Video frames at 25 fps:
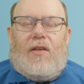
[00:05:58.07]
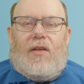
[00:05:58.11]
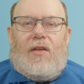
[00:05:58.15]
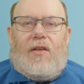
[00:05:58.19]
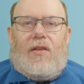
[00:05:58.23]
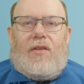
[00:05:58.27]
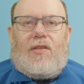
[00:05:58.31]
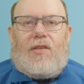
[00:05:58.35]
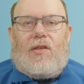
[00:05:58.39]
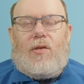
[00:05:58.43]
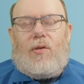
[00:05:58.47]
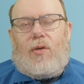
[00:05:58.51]

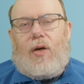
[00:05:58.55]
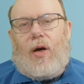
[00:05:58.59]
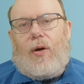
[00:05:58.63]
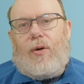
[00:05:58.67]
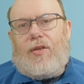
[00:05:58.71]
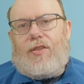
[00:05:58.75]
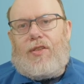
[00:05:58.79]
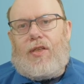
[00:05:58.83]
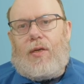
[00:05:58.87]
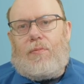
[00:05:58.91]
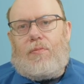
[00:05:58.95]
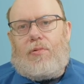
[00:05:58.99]
So how
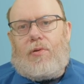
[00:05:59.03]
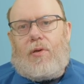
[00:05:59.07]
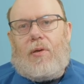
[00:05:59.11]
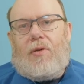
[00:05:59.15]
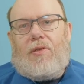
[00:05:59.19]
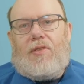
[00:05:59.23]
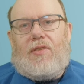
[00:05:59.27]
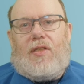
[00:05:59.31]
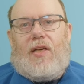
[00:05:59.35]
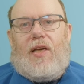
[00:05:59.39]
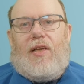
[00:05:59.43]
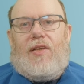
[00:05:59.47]
is it
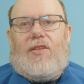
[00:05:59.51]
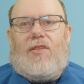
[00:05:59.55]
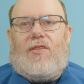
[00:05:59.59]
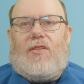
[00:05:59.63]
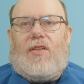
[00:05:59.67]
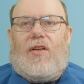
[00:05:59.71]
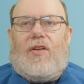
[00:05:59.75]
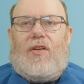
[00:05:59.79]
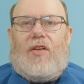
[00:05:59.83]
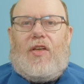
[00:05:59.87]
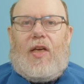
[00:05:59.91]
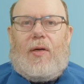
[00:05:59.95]
processed?
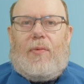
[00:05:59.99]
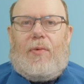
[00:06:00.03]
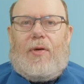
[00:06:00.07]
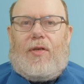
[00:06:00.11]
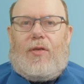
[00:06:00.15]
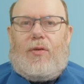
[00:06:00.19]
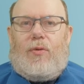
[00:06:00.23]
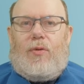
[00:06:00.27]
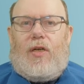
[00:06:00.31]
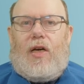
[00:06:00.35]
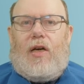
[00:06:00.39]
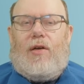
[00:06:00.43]
And here we
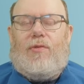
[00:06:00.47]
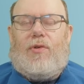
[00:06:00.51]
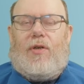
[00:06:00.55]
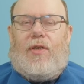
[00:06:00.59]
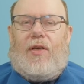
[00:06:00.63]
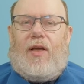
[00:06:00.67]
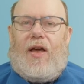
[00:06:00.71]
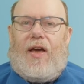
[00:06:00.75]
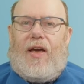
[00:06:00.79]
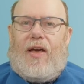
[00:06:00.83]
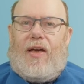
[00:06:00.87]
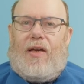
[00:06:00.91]
do have
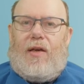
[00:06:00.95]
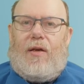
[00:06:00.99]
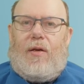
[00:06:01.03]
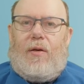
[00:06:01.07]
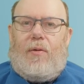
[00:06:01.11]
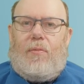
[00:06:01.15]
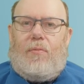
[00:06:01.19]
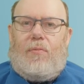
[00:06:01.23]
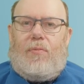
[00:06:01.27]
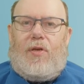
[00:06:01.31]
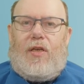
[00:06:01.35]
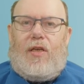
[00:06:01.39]
an
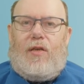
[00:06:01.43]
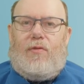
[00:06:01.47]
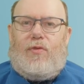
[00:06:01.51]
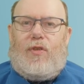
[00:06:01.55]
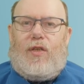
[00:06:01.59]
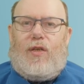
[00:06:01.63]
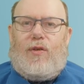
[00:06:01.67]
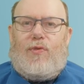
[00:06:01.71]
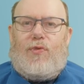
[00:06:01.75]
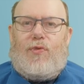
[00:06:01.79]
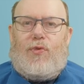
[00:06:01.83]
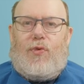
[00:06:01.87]

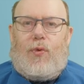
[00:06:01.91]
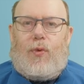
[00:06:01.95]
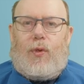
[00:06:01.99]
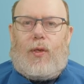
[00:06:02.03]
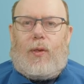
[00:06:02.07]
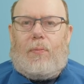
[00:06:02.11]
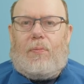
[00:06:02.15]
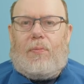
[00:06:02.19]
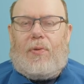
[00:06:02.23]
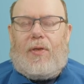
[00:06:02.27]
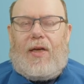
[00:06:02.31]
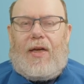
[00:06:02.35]

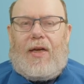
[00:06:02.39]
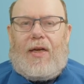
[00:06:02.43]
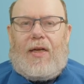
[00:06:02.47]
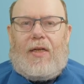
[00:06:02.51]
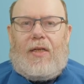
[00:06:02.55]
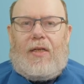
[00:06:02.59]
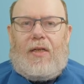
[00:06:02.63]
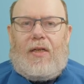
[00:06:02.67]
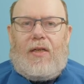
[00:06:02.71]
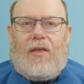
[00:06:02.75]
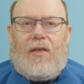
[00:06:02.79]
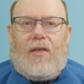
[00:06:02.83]
IPv4 ping.